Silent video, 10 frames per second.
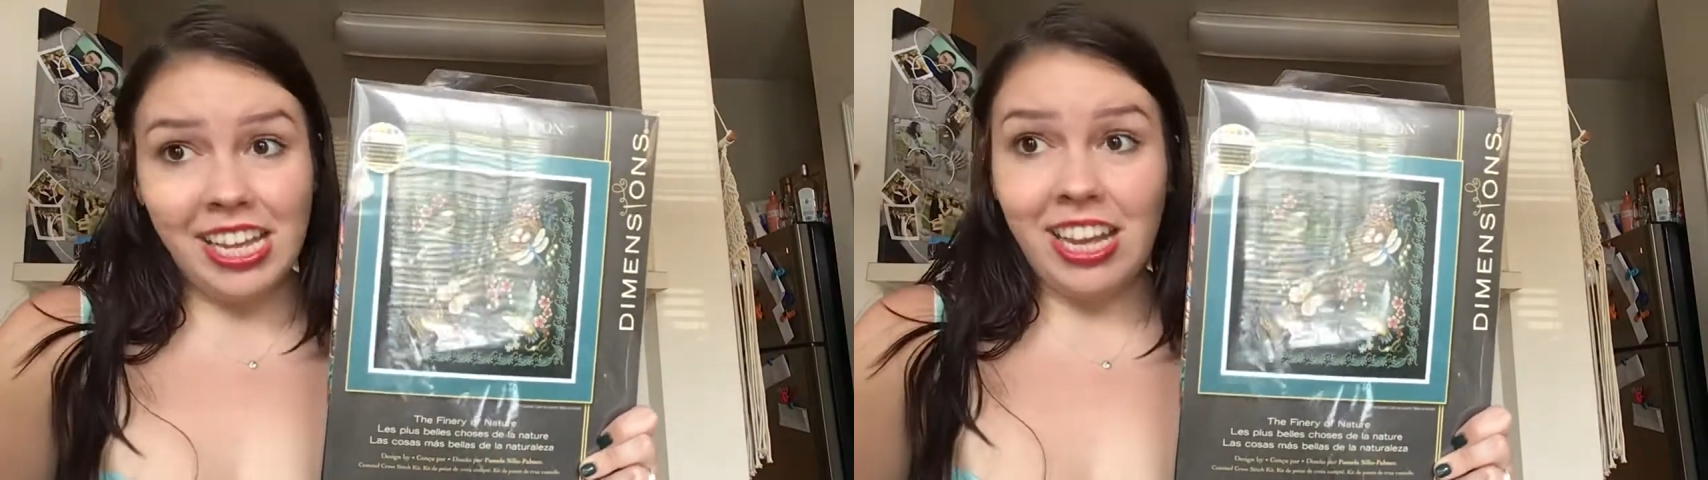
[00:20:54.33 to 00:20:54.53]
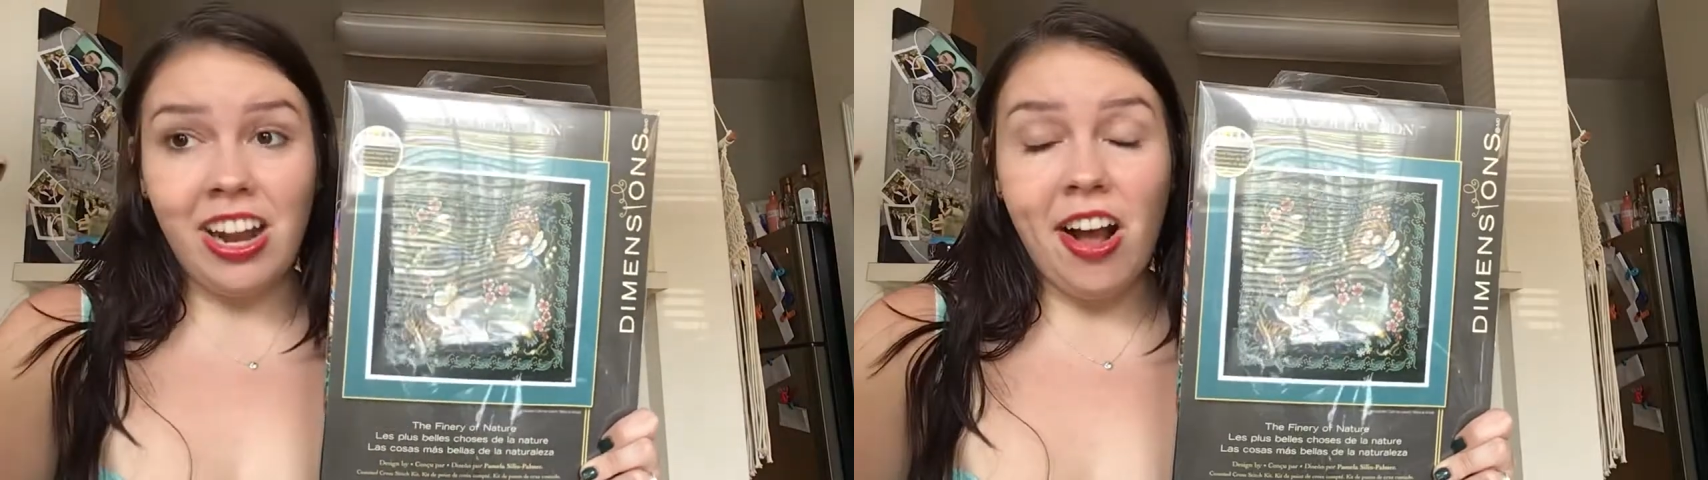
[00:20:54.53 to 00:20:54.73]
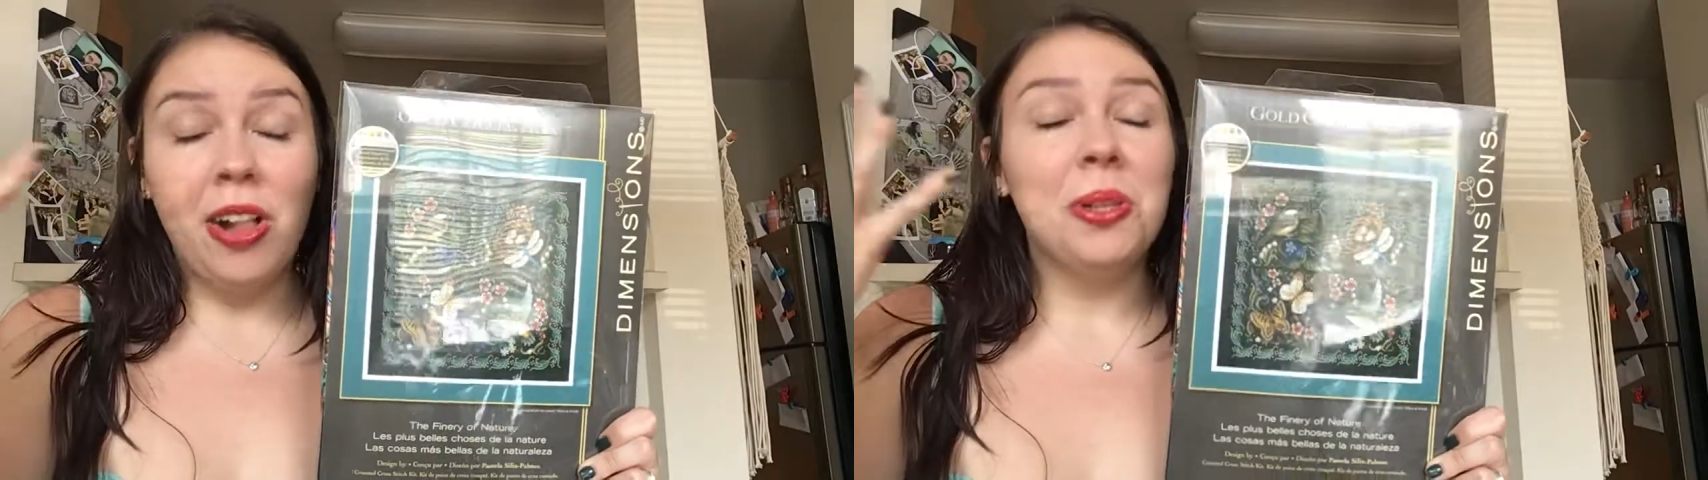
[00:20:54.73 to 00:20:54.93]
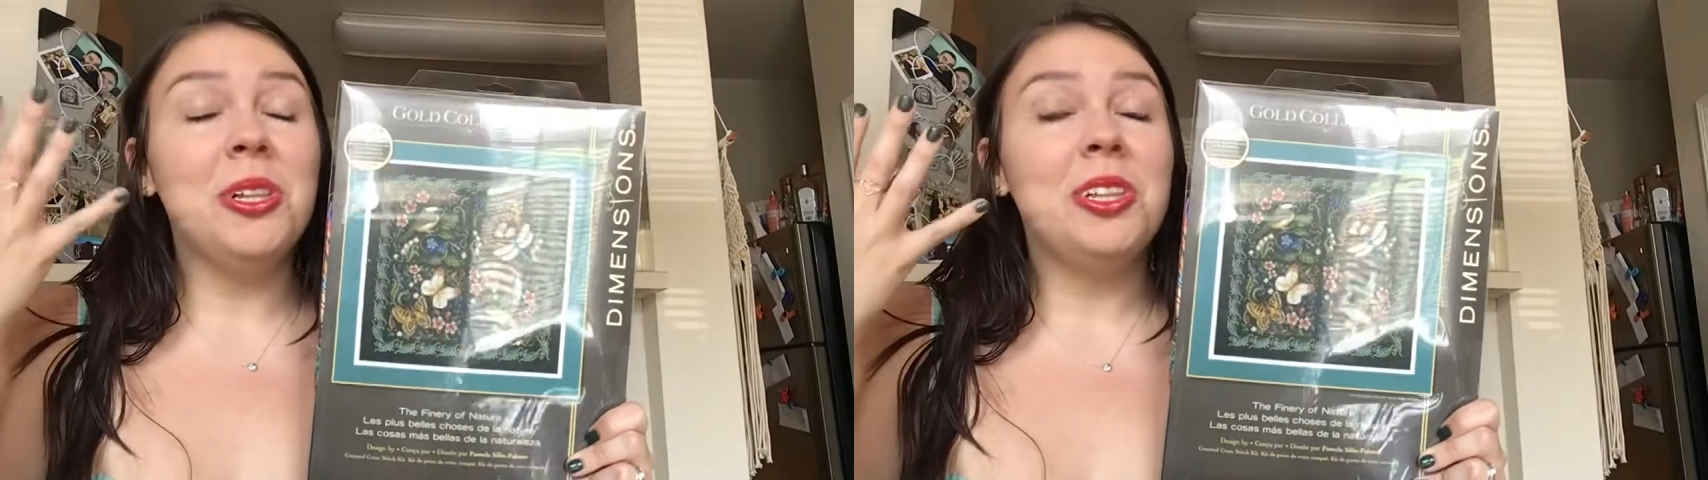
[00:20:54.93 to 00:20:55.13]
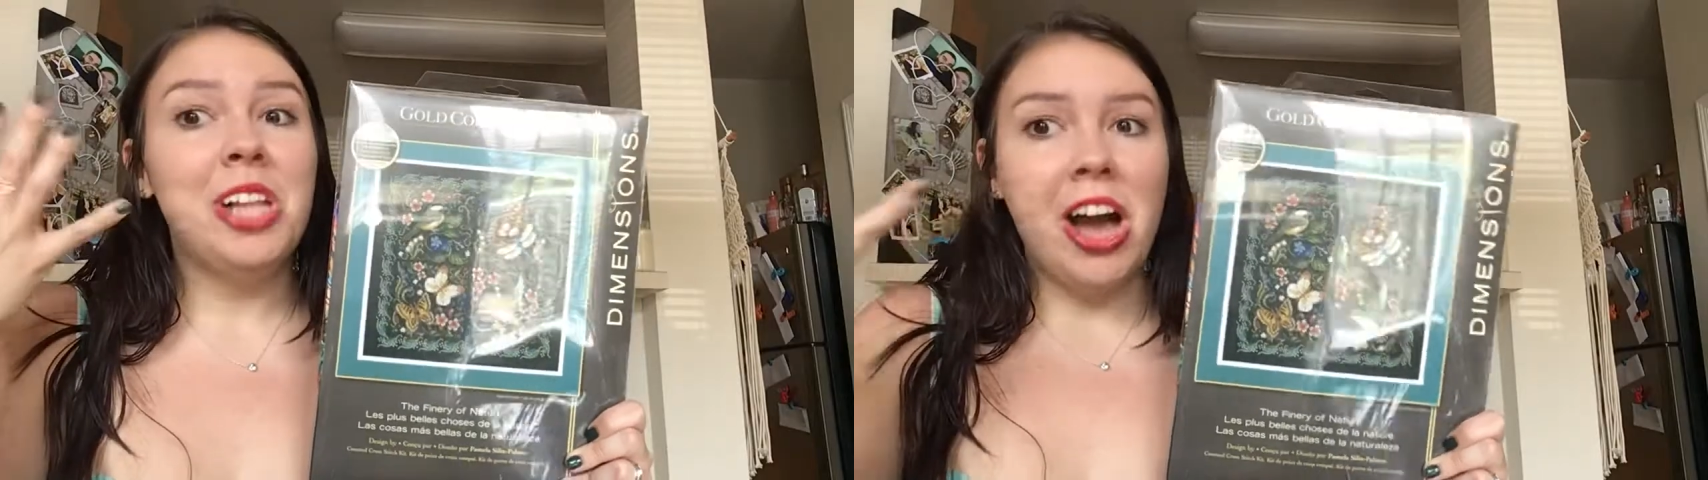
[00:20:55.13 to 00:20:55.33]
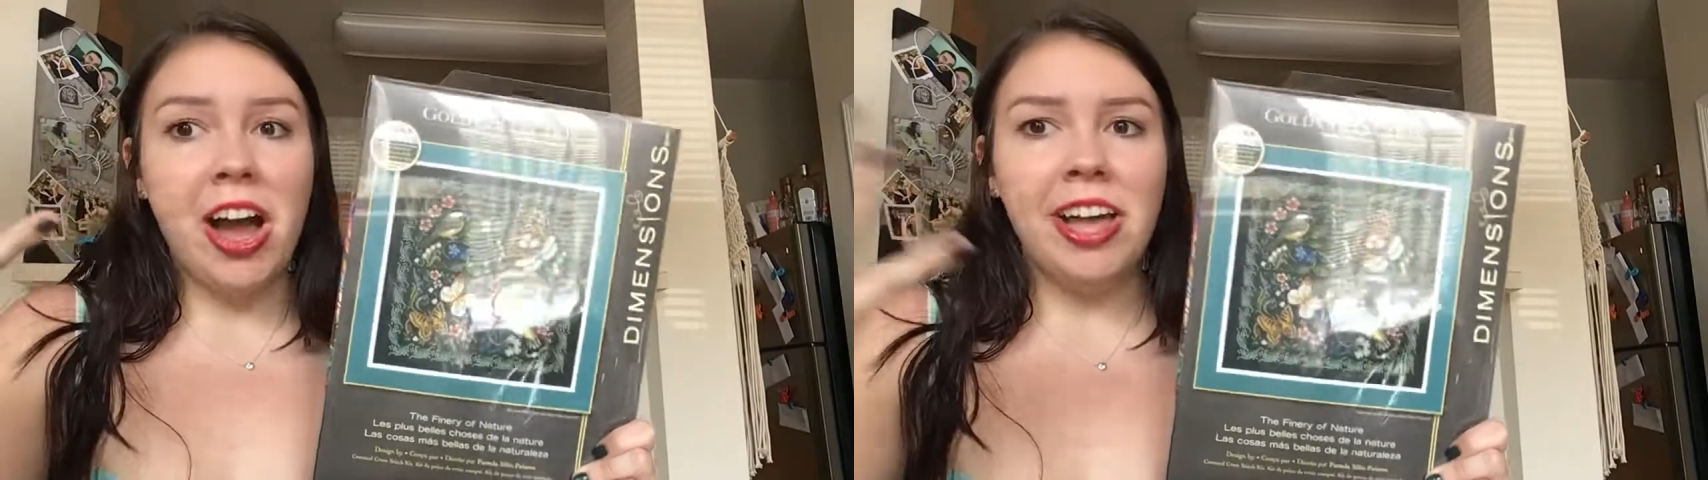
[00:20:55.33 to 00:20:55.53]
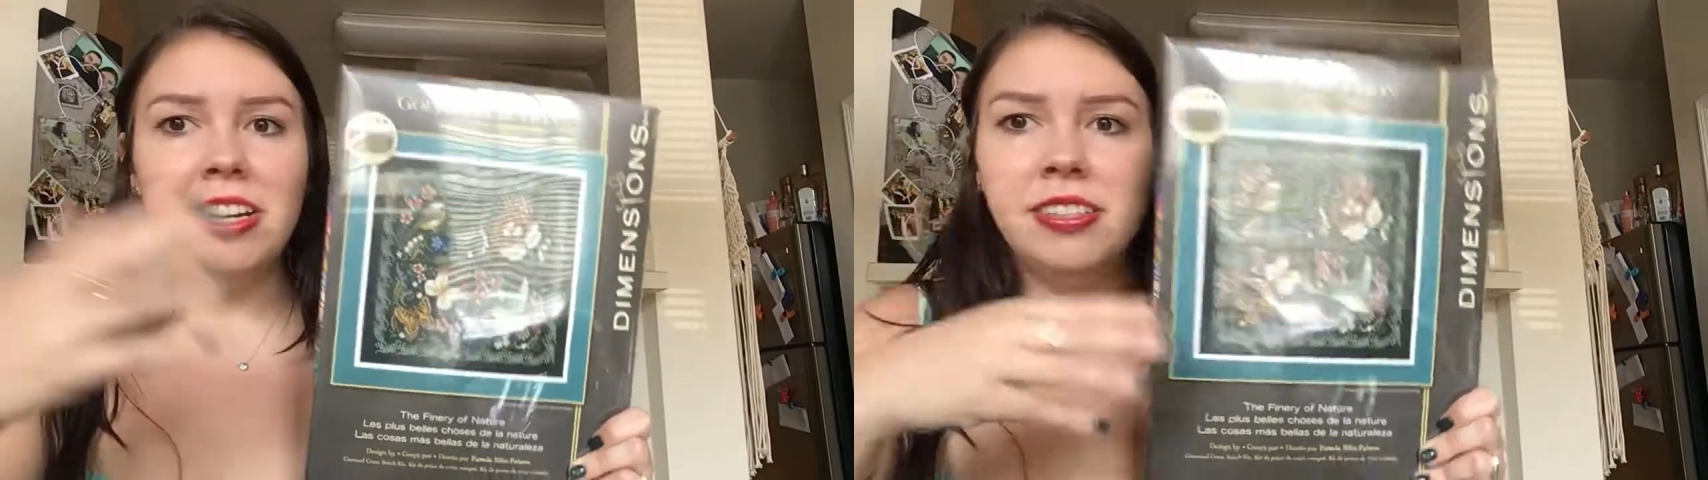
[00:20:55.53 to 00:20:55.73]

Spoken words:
it a lot.